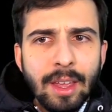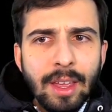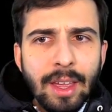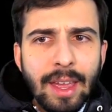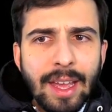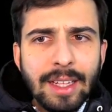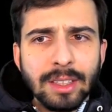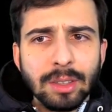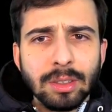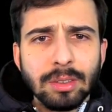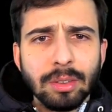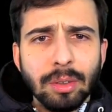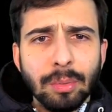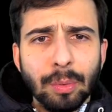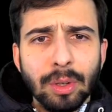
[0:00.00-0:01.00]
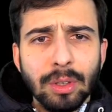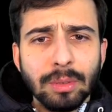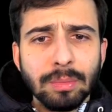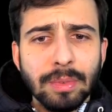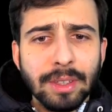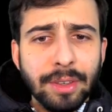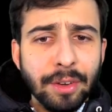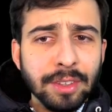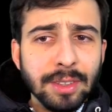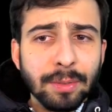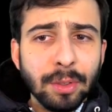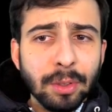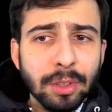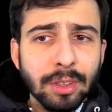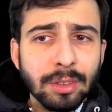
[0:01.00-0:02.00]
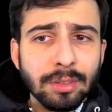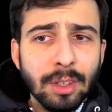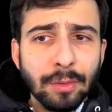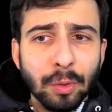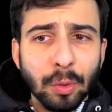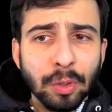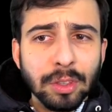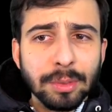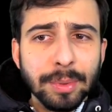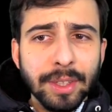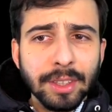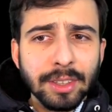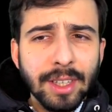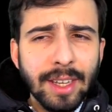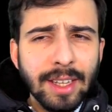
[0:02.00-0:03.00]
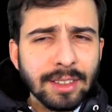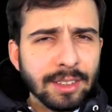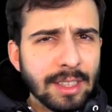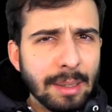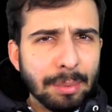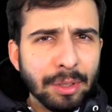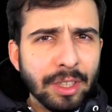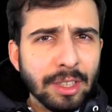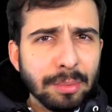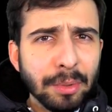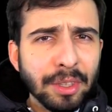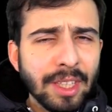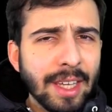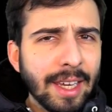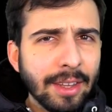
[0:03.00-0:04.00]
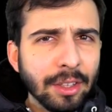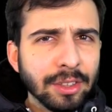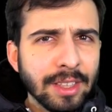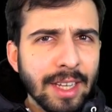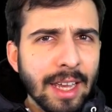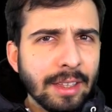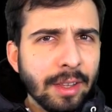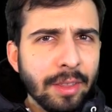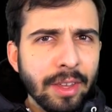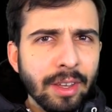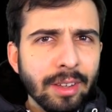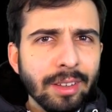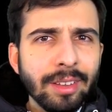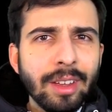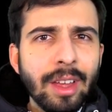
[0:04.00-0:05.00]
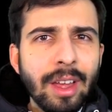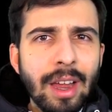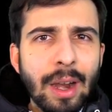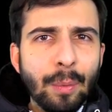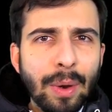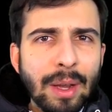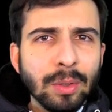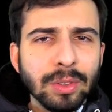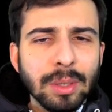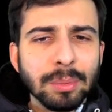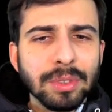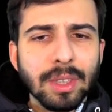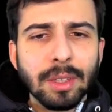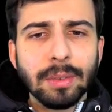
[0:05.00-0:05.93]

And, well, that there's a floor, of course, because he can step on it, but he cannot see anything around himself.